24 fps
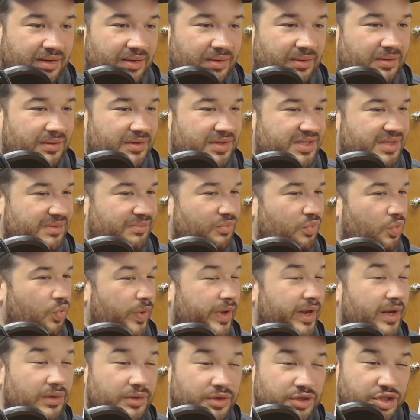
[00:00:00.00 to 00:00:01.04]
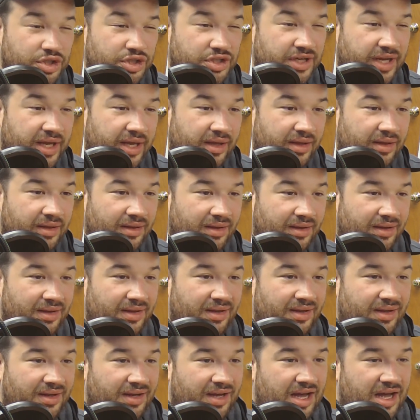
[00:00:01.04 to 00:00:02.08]
or some weird shit.
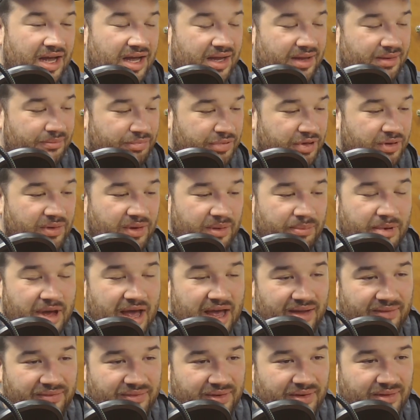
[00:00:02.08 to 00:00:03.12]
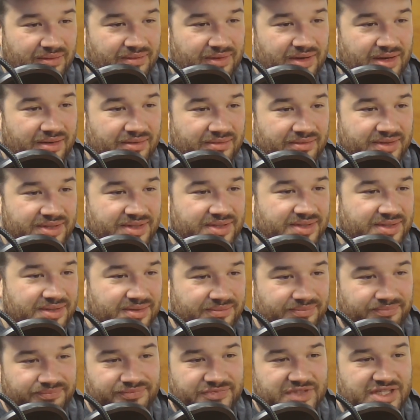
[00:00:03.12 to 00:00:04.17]
PewDiePie, if you don't know, is
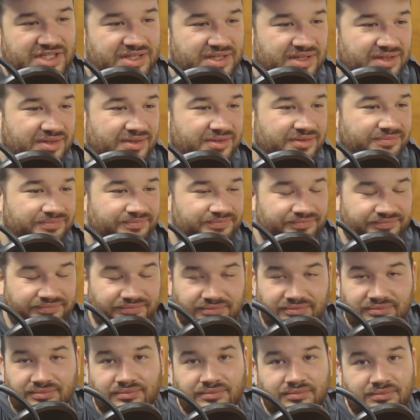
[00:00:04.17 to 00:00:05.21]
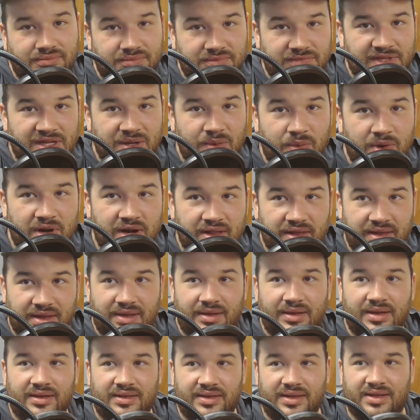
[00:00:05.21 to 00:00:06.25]
still... one of
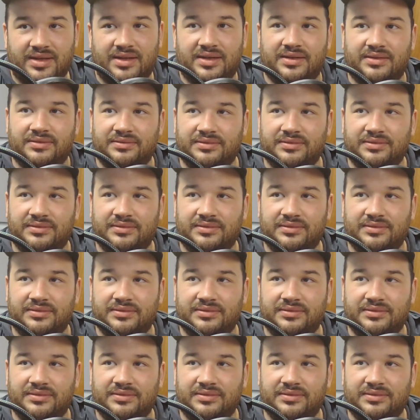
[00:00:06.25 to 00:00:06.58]
the